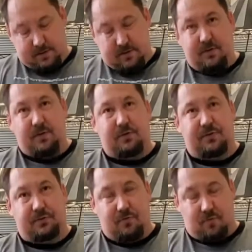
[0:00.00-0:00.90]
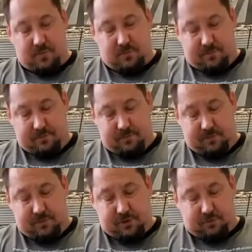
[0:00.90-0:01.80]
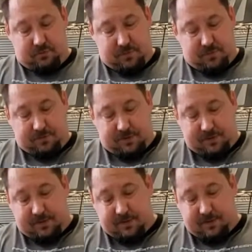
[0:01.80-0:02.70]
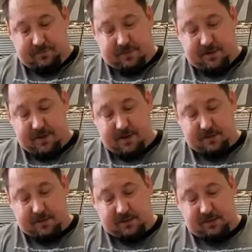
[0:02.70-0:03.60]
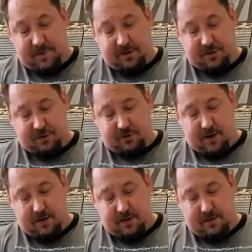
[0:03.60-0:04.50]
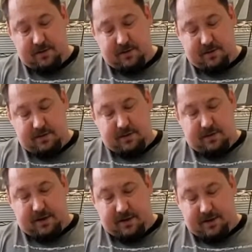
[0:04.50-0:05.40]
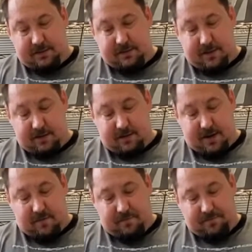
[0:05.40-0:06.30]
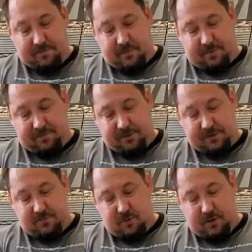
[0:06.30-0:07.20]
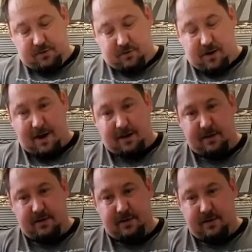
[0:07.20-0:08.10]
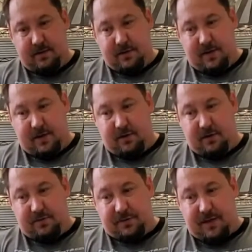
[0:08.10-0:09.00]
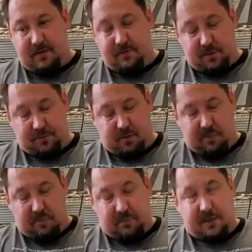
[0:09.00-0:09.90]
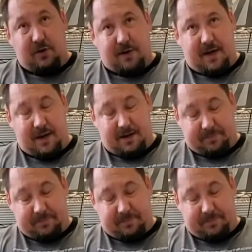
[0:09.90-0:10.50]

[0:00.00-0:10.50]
Those are normal. General Motors has identified that as an expansion crack, and it is there. Now, if you see one crack and it goes down, you're probably okay.